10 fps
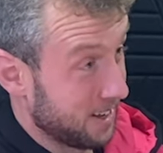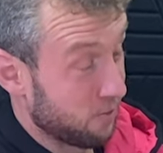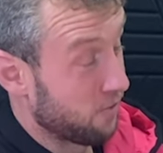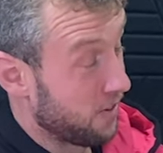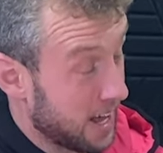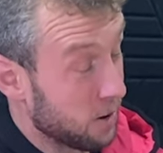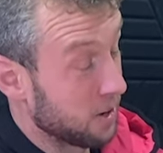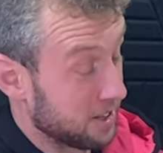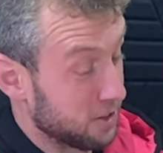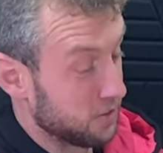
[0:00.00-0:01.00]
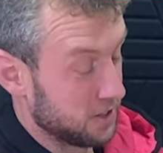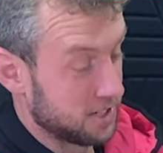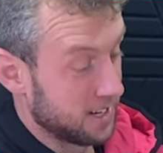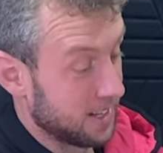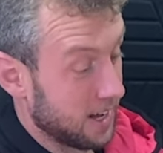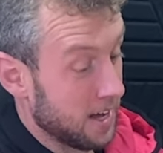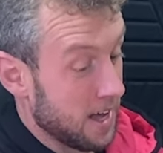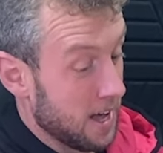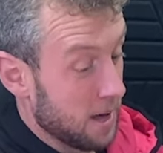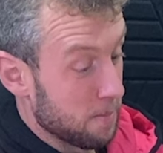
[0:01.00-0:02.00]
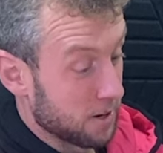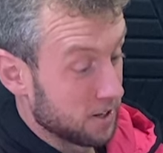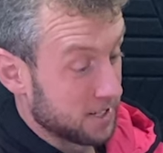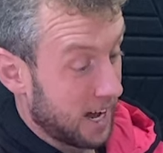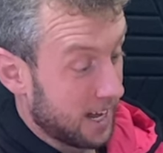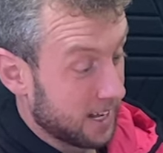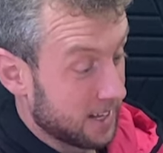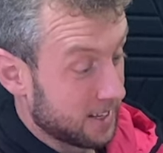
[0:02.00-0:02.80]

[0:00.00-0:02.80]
Very weird that you've just said that because I